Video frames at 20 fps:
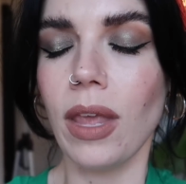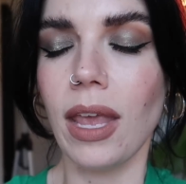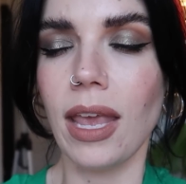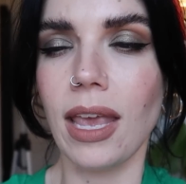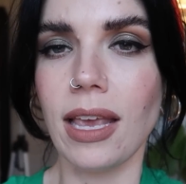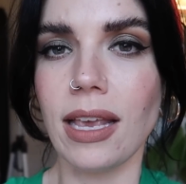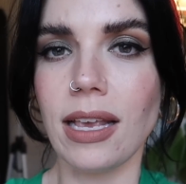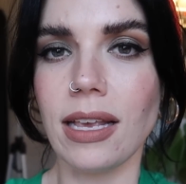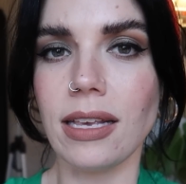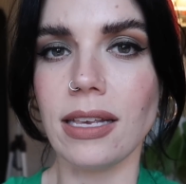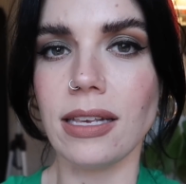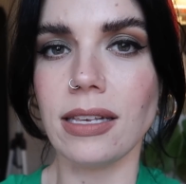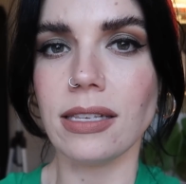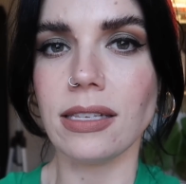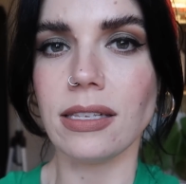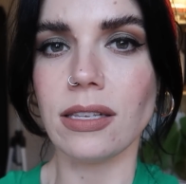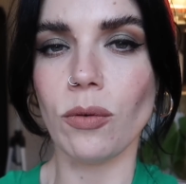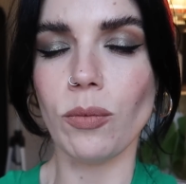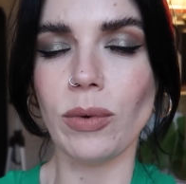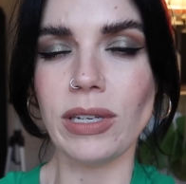
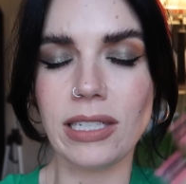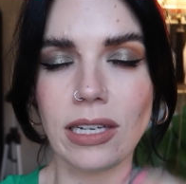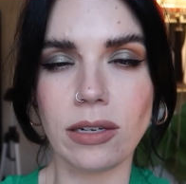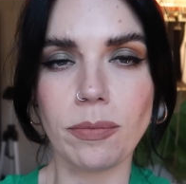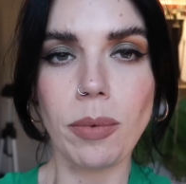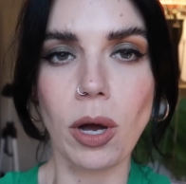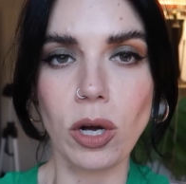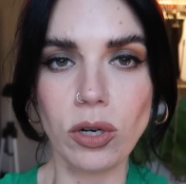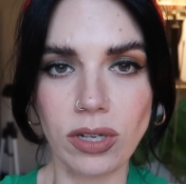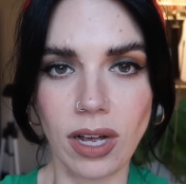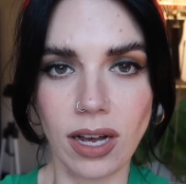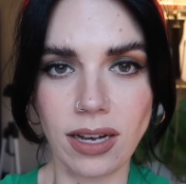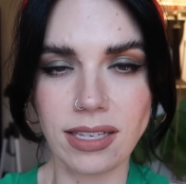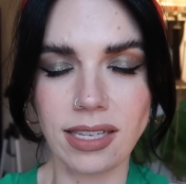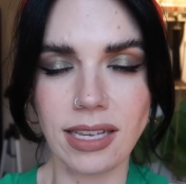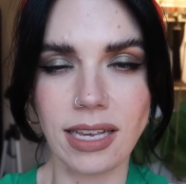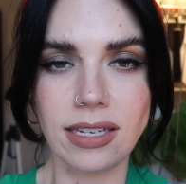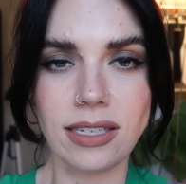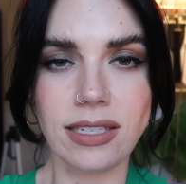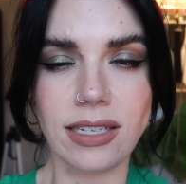is we did
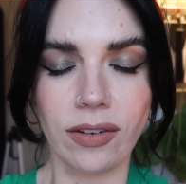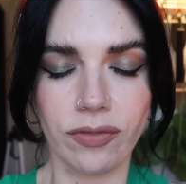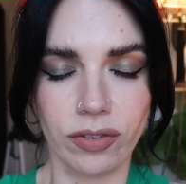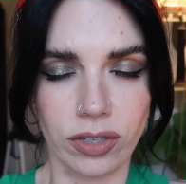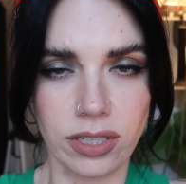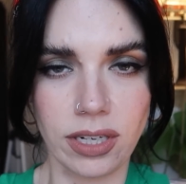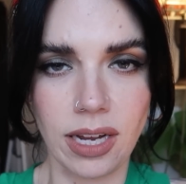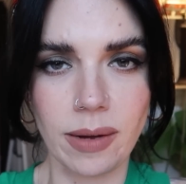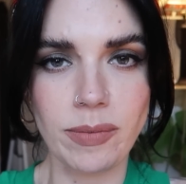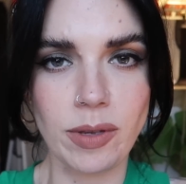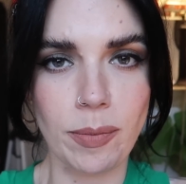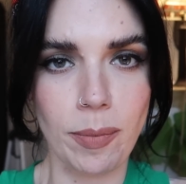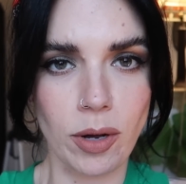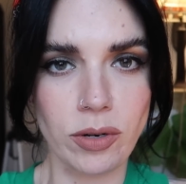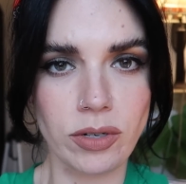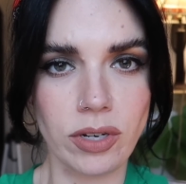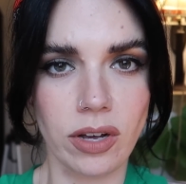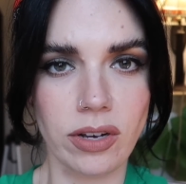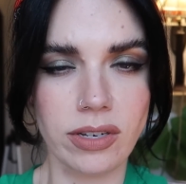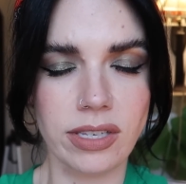Botox, different types of
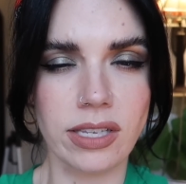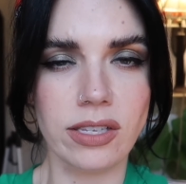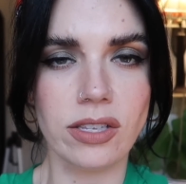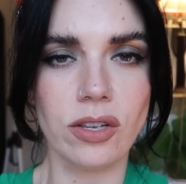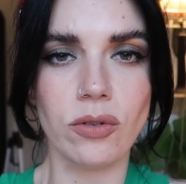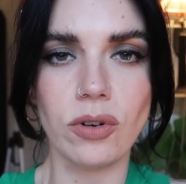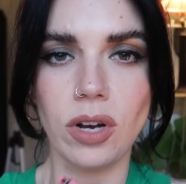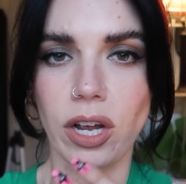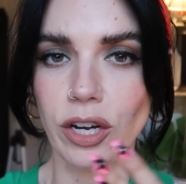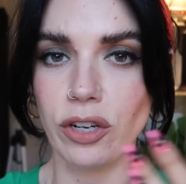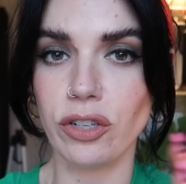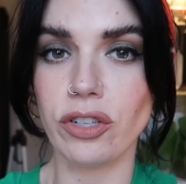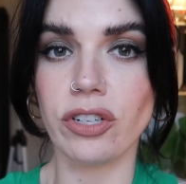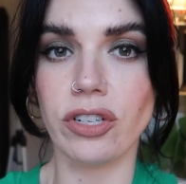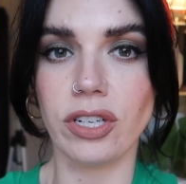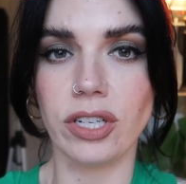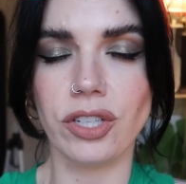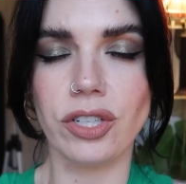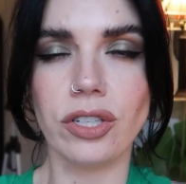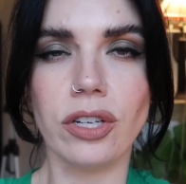Botox, so not your
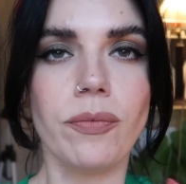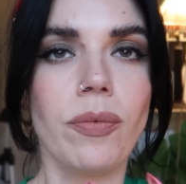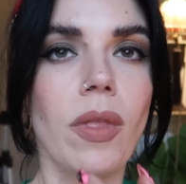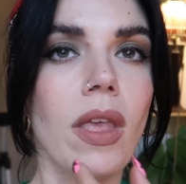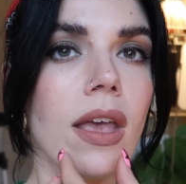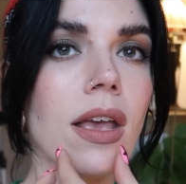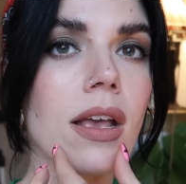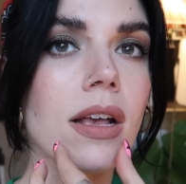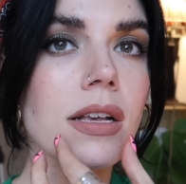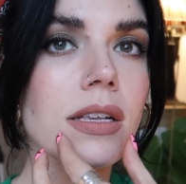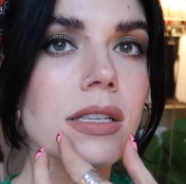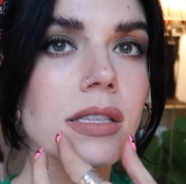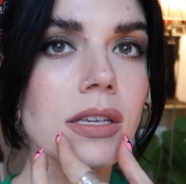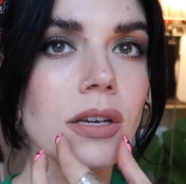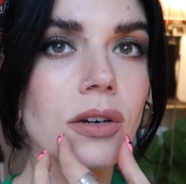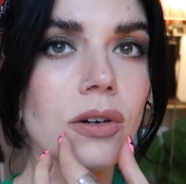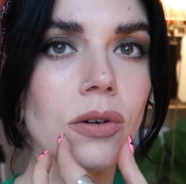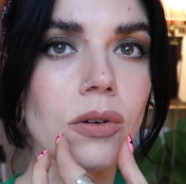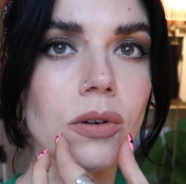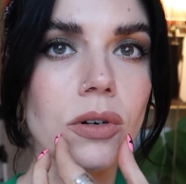traditional.
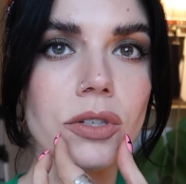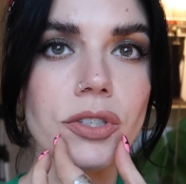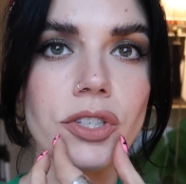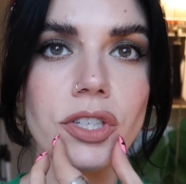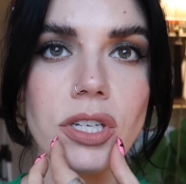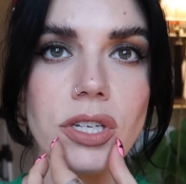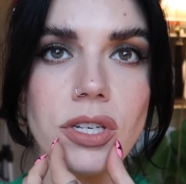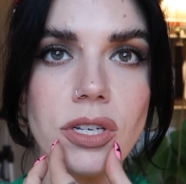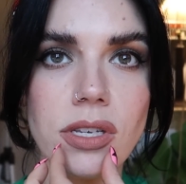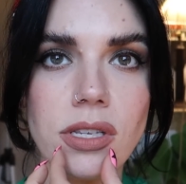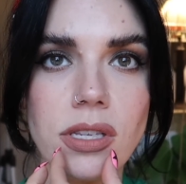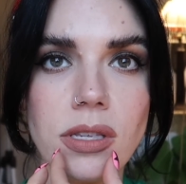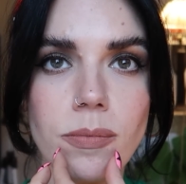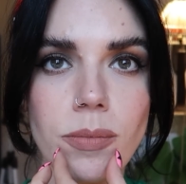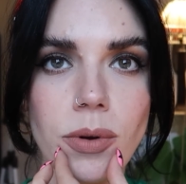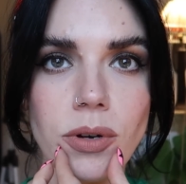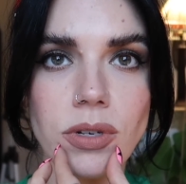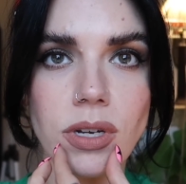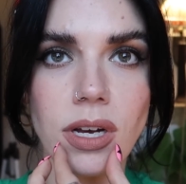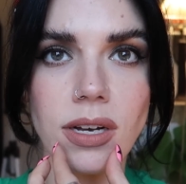So she does
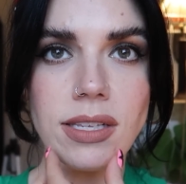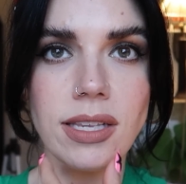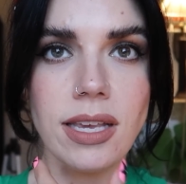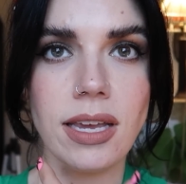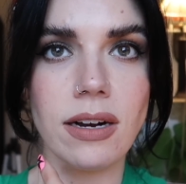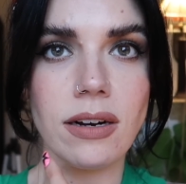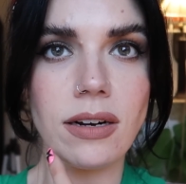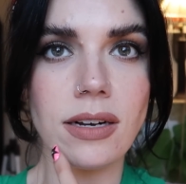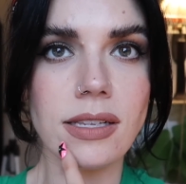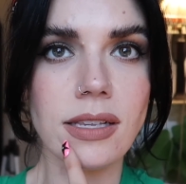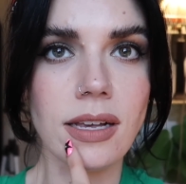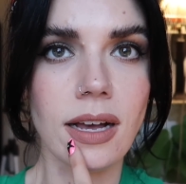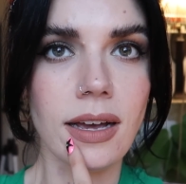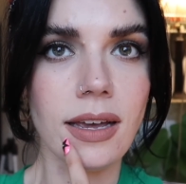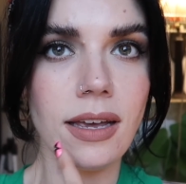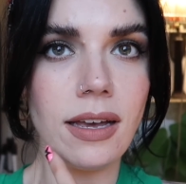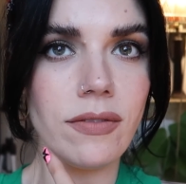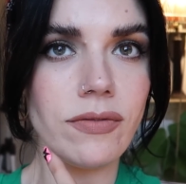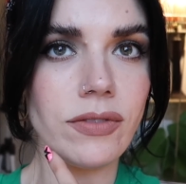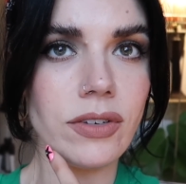Botox here because I
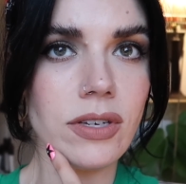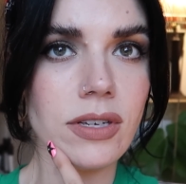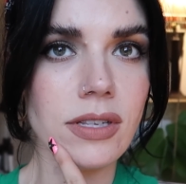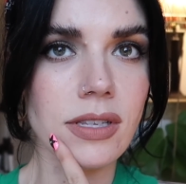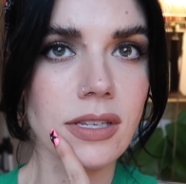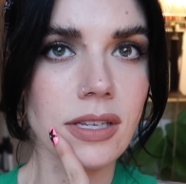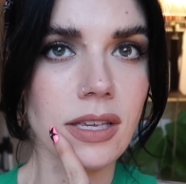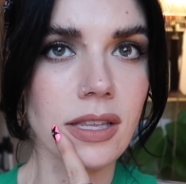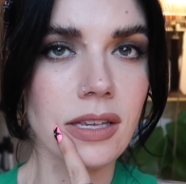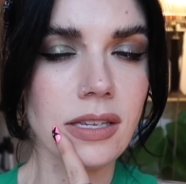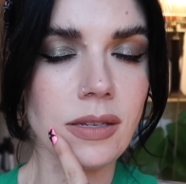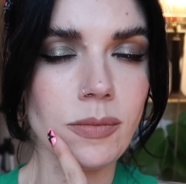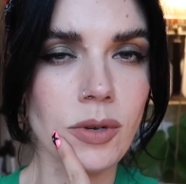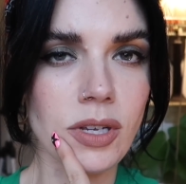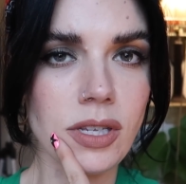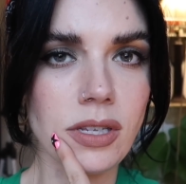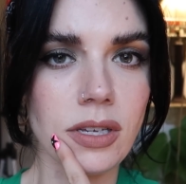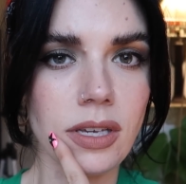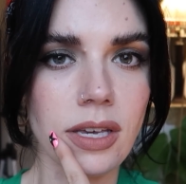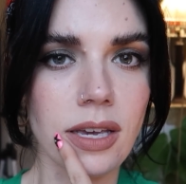have, you can see this
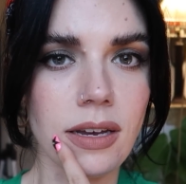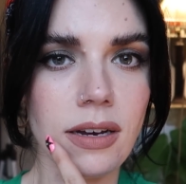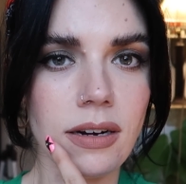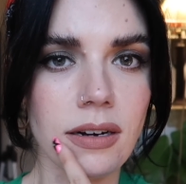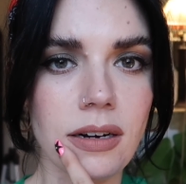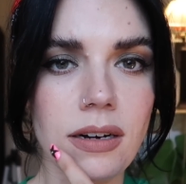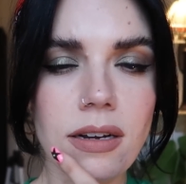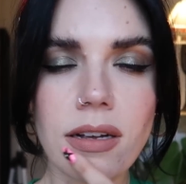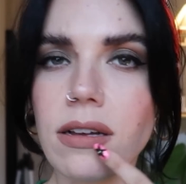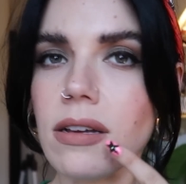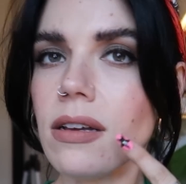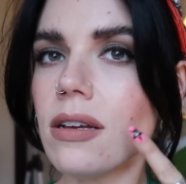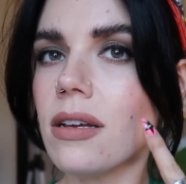muscle here.